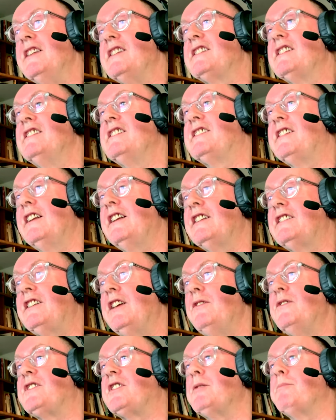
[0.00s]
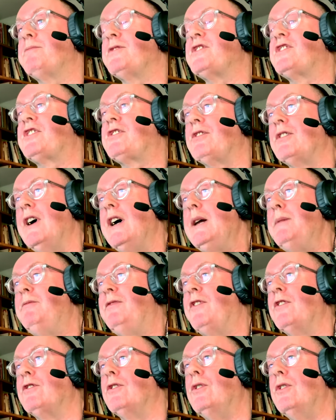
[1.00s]
and sedatives are prescribed
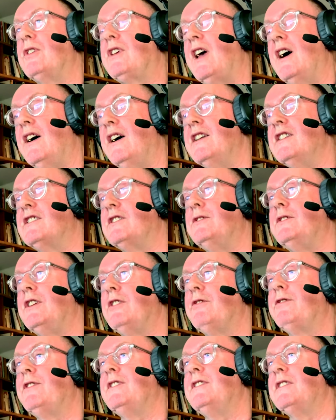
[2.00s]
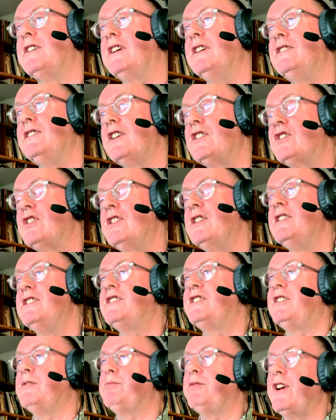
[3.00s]
for all kinds of different
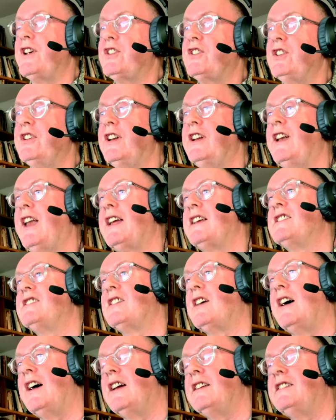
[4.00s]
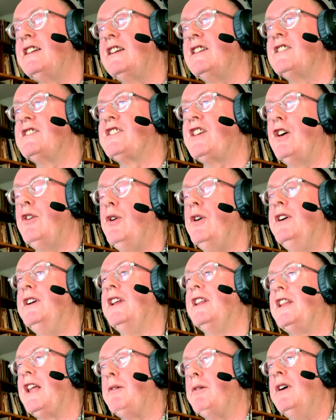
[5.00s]
conditions, depression and anxiety and so on.
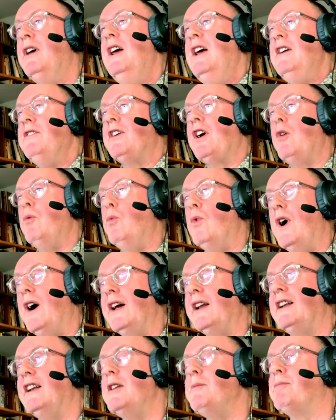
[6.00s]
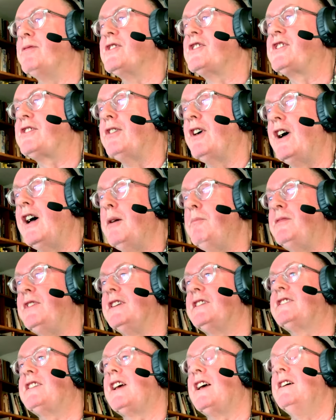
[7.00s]
And they were very widely prescribed
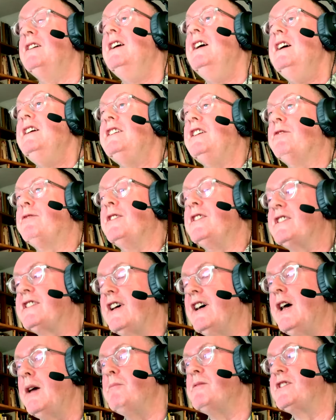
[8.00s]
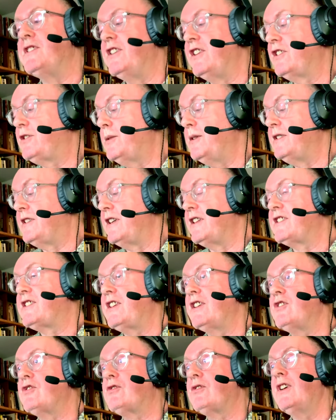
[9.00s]
at different times in the 20th
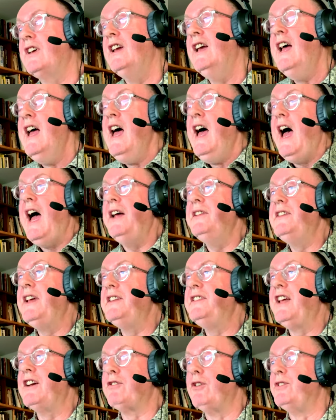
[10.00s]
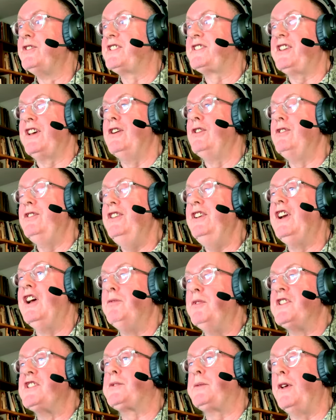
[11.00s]
century. And then they're also, you know,
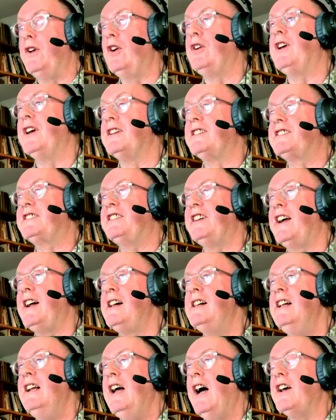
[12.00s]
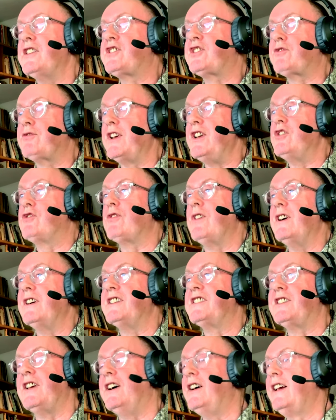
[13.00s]
once we look at our street
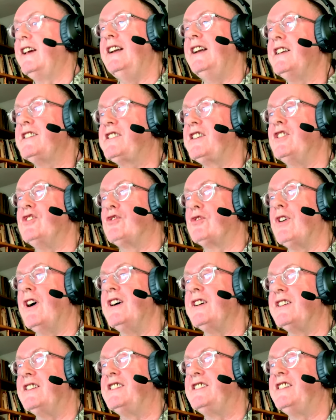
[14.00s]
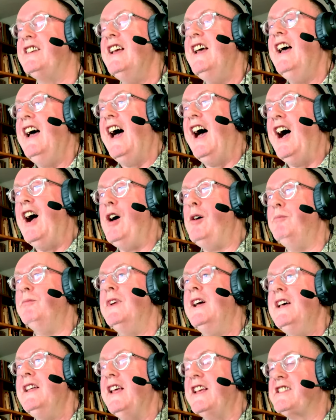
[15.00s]
drugs, our illicit drugs,
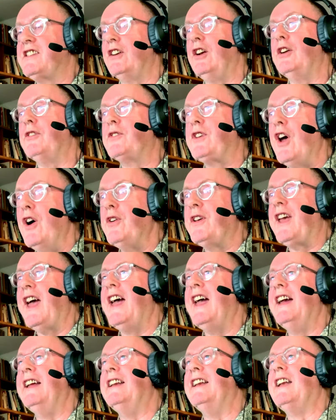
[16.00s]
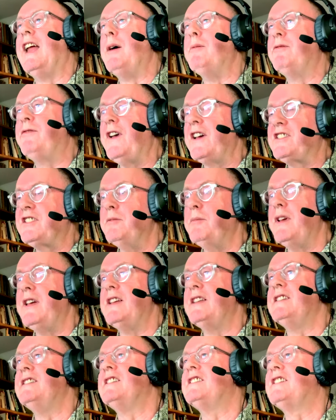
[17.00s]
there's a lot of cocaine and
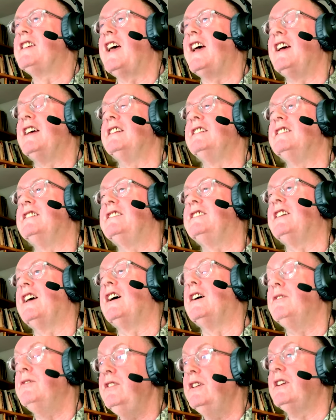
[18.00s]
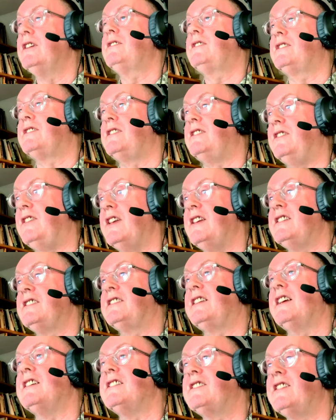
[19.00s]
amphetamines and, you know, these
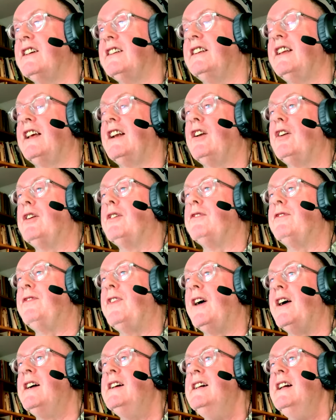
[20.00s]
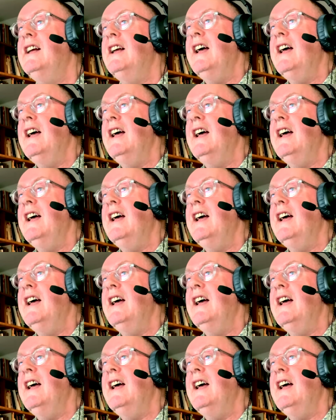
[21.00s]
days certainly a lot of